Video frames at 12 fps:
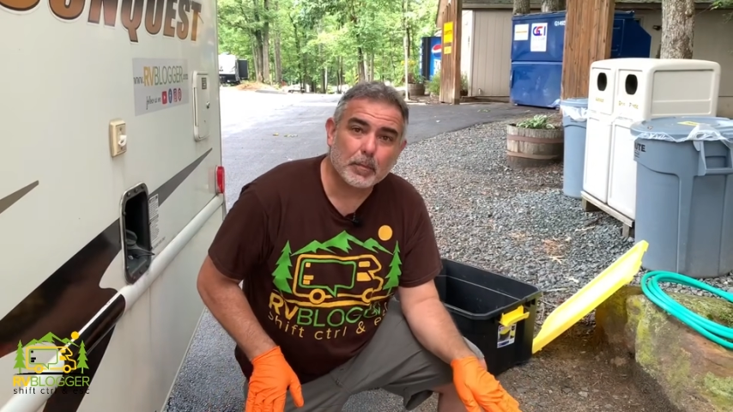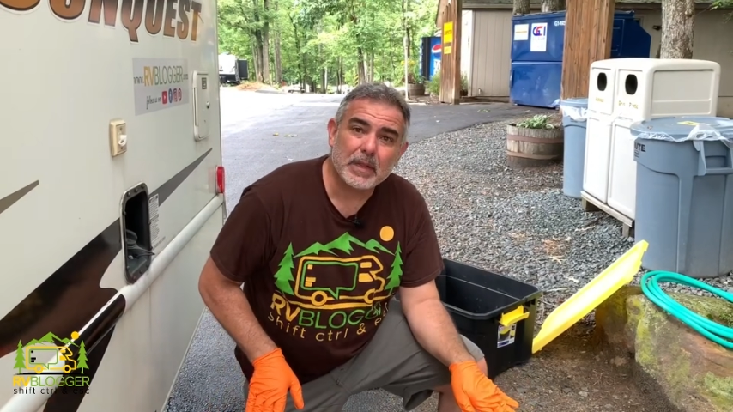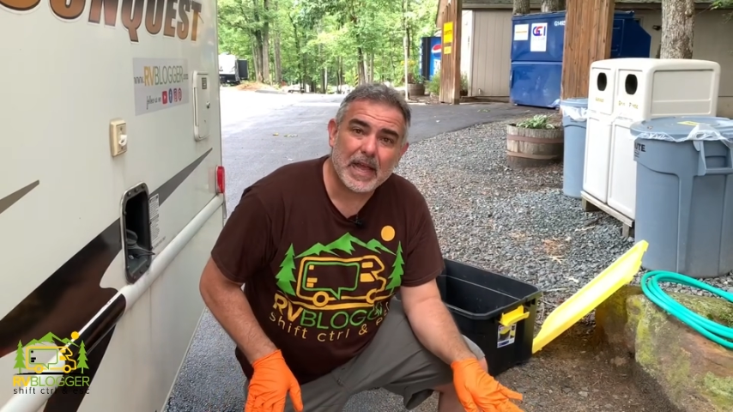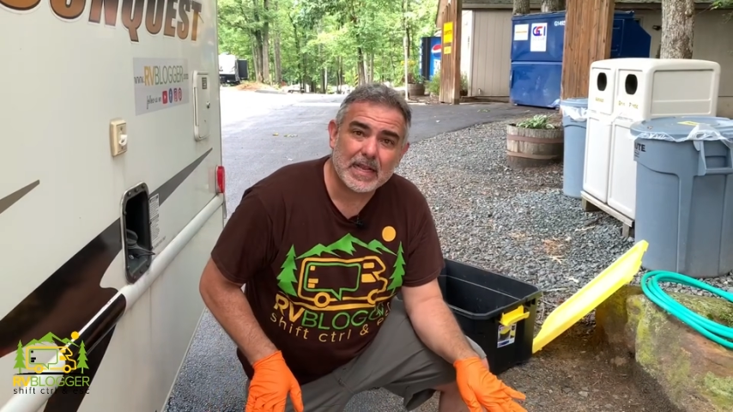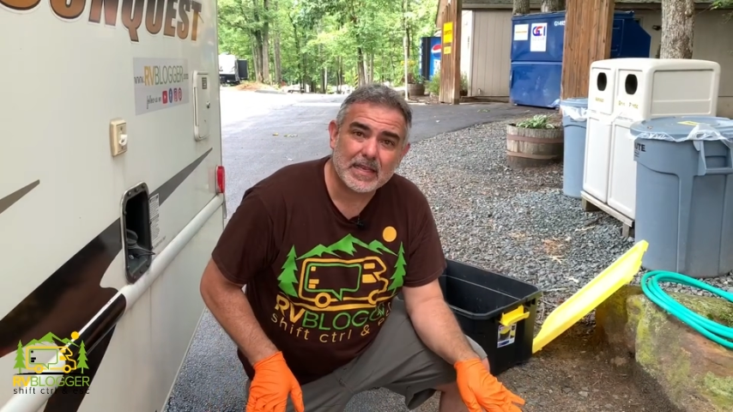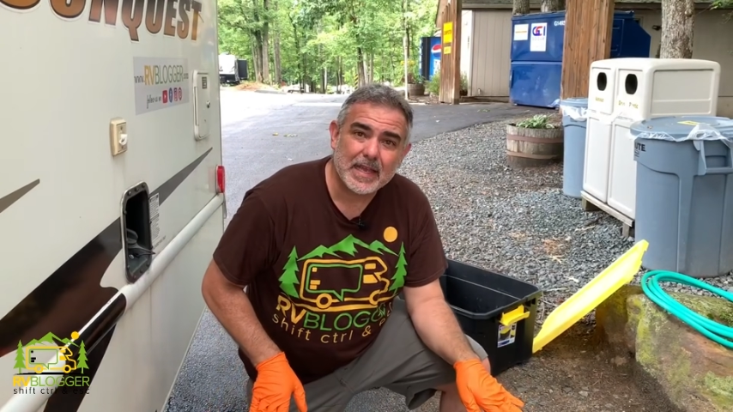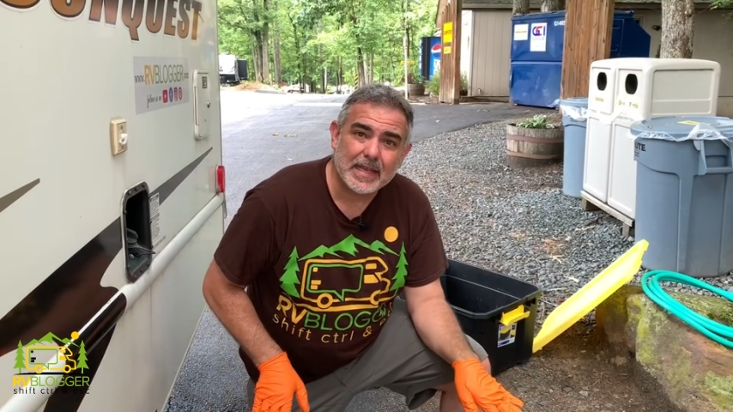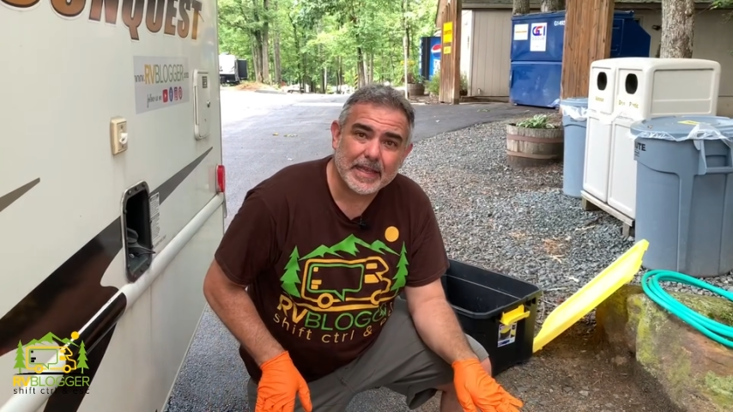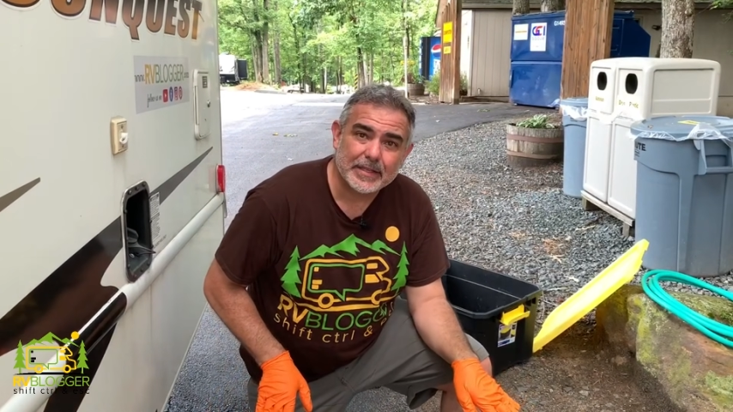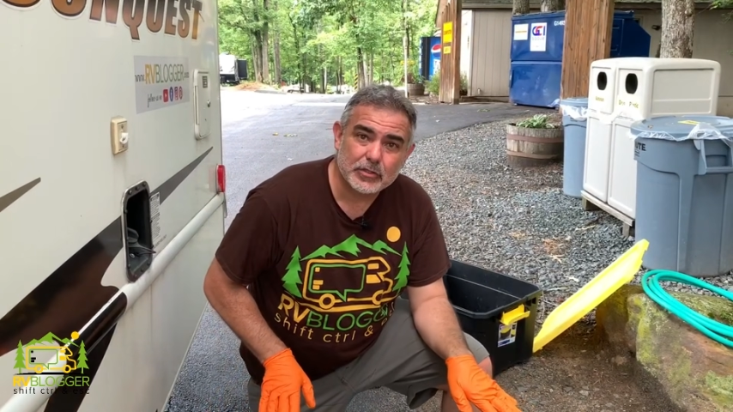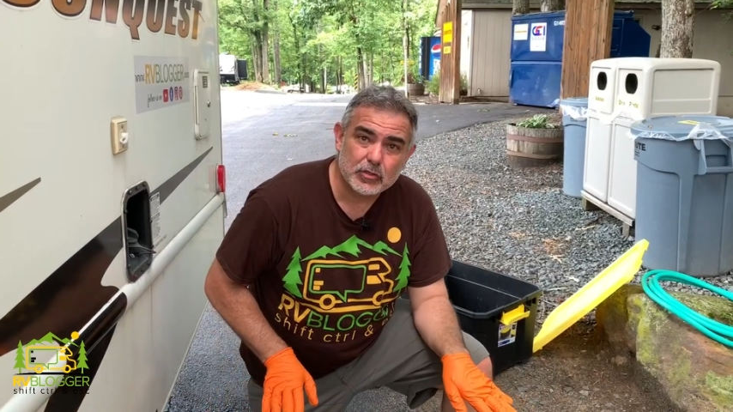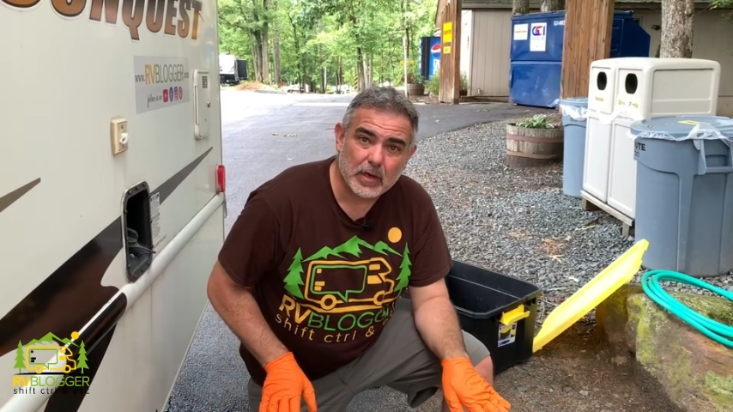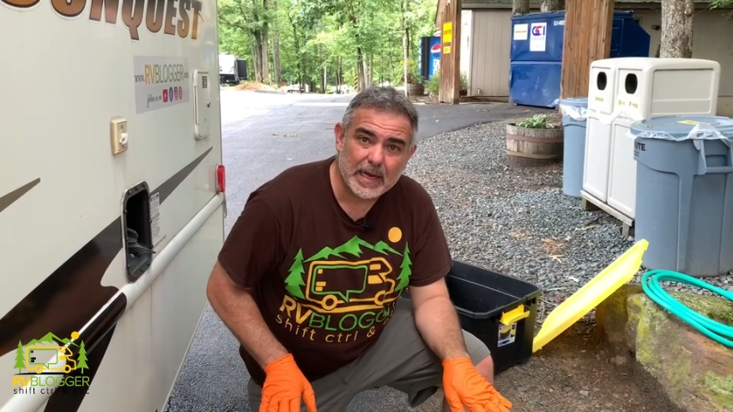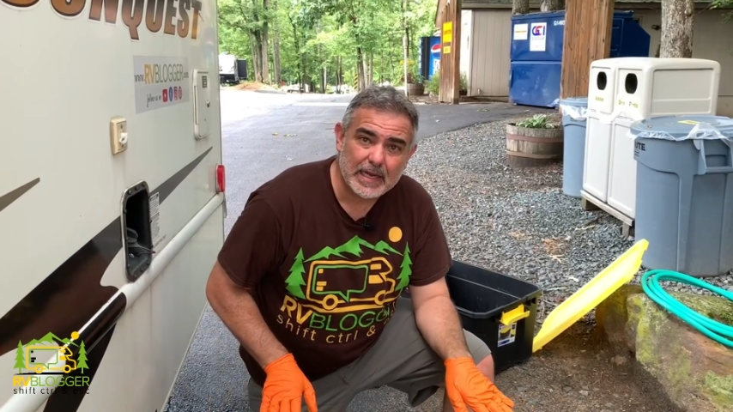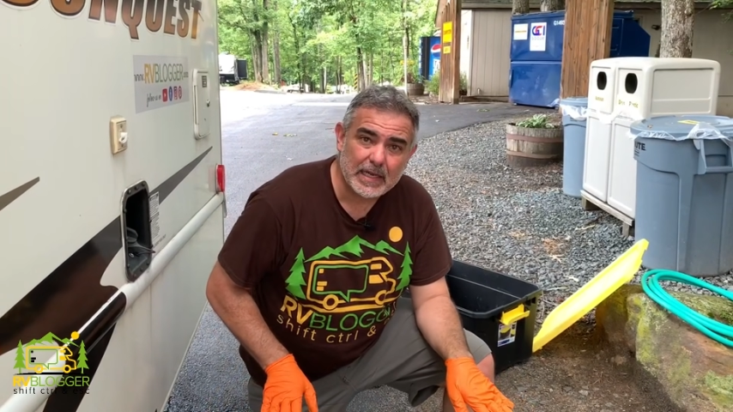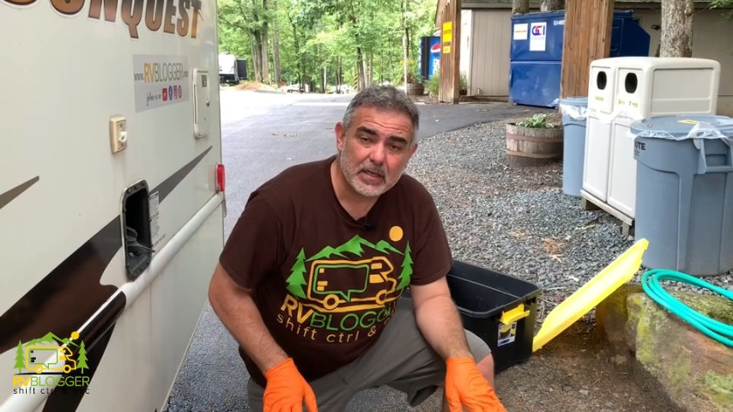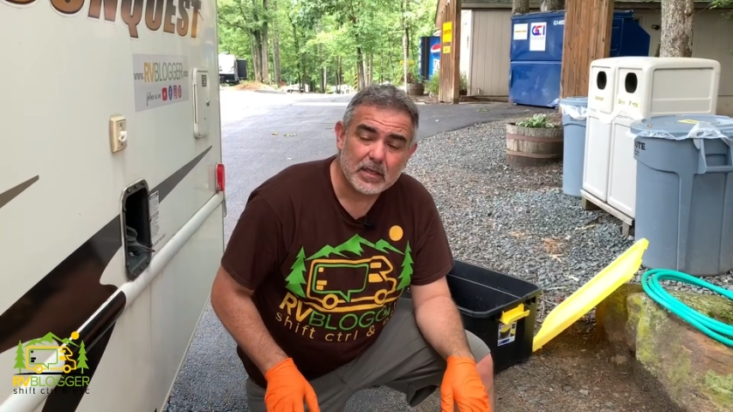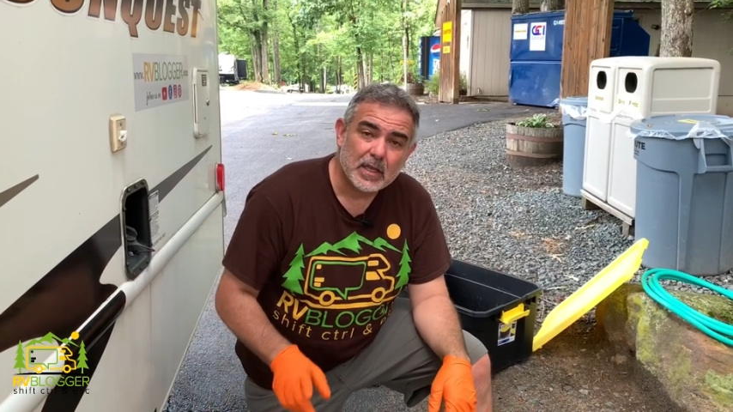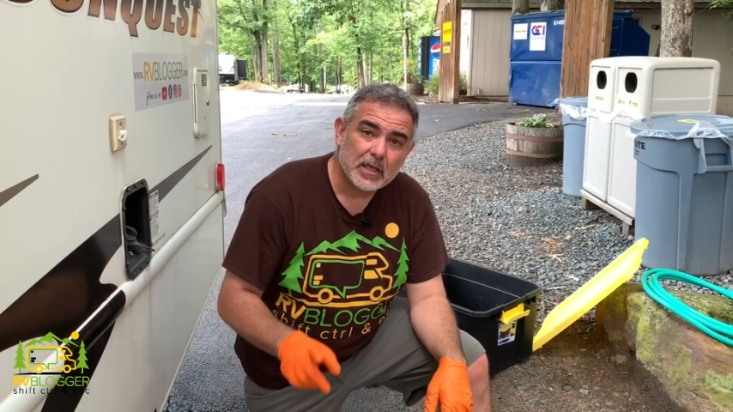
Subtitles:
our black tank has drained,